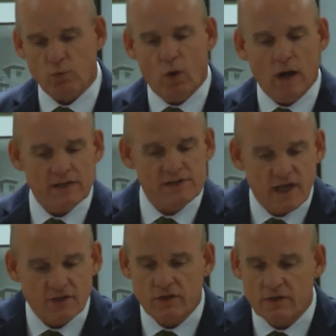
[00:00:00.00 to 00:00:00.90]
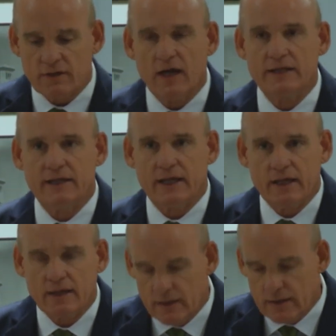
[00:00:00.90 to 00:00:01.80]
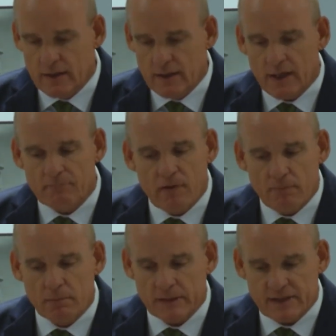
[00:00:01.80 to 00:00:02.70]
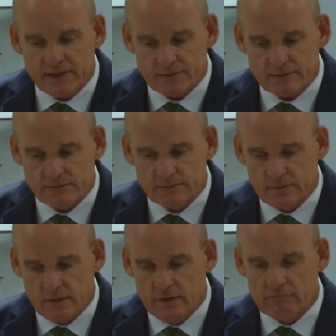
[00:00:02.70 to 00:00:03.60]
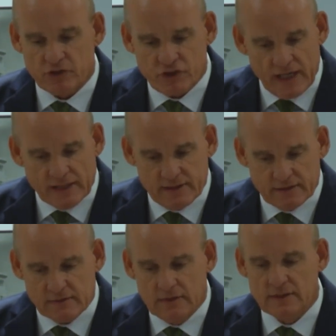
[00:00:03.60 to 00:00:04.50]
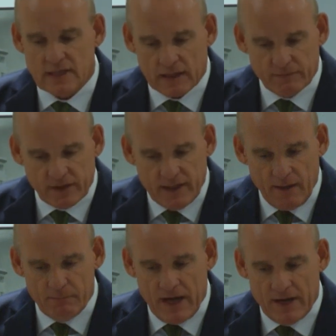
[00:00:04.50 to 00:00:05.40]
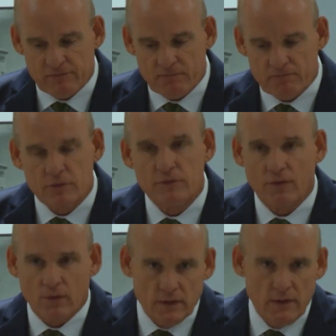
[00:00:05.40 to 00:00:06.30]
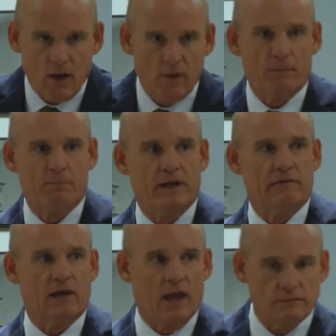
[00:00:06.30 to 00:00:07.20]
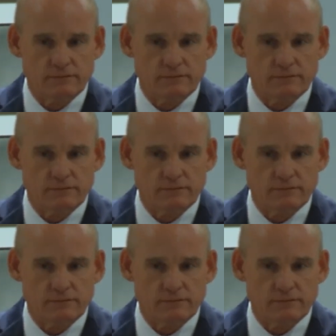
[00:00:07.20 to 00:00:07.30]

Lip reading: why it's such a good idea, it probably isn't. Reject it, tell them to come back for approval on the pier alone.